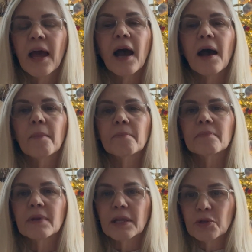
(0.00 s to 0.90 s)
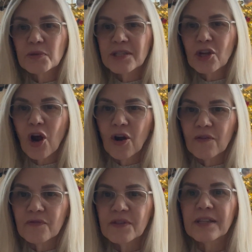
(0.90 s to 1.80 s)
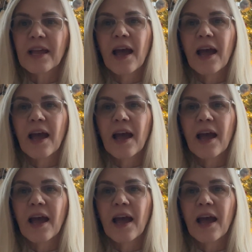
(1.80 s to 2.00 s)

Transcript: little scarves